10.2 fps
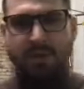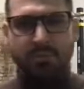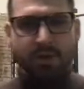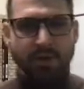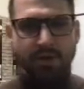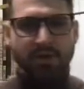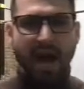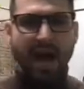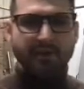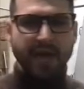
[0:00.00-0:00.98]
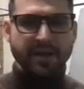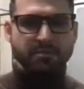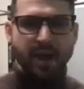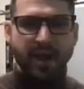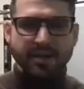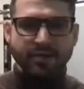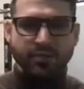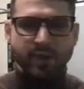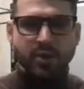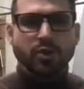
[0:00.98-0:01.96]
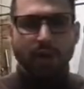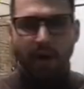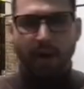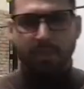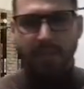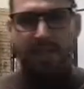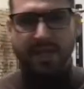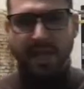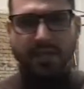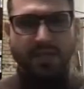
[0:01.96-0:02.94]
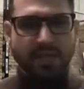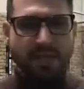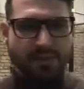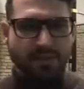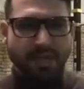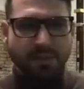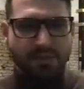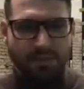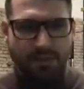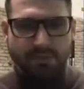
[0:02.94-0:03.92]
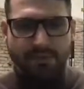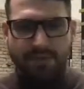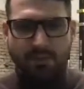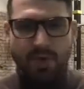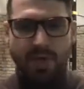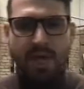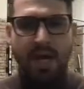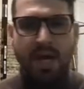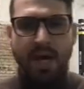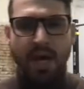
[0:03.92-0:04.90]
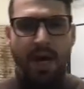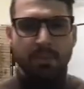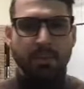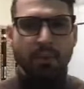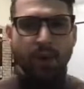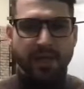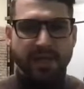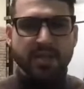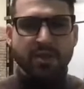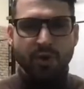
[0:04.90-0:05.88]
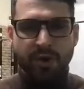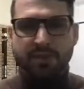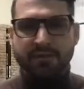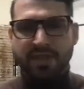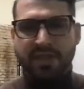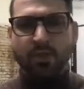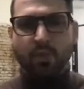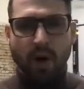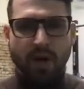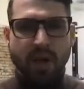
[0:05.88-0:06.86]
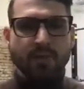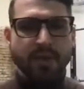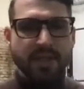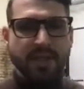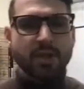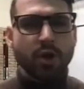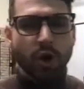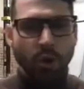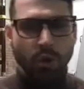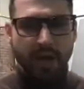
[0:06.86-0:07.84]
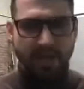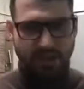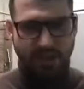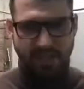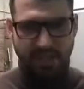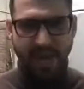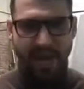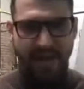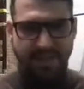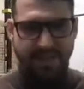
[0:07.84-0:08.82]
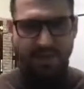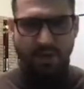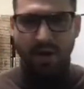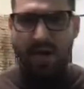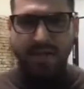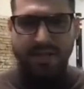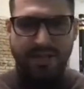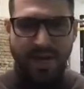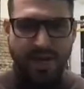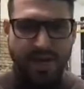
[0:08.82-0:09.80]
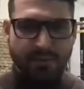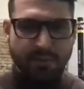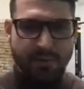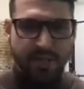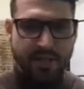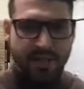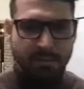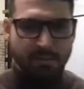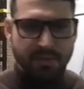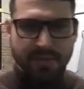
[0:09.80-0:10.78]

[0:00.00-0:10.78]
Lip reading: important to have that in mind when you are building actually a training program for someone. What is going to fatigue what, and what is the goal actually in the end? So starting off with some